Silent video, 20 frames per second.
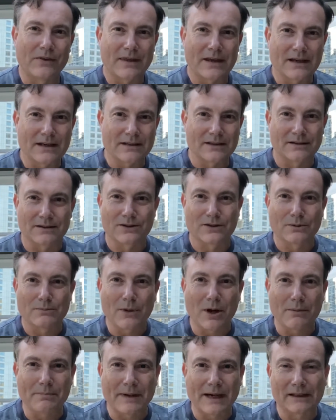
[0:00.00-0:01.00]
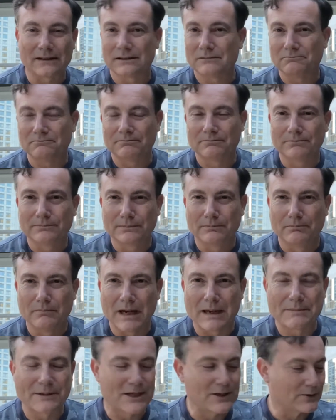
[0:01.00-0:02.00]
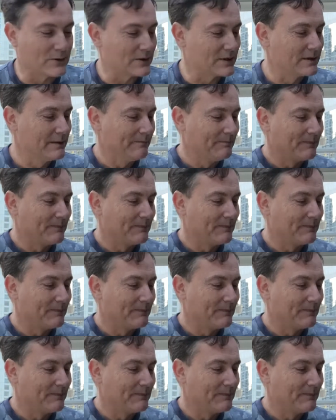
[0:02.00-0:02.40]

theirs to suit my palate, maybe yours.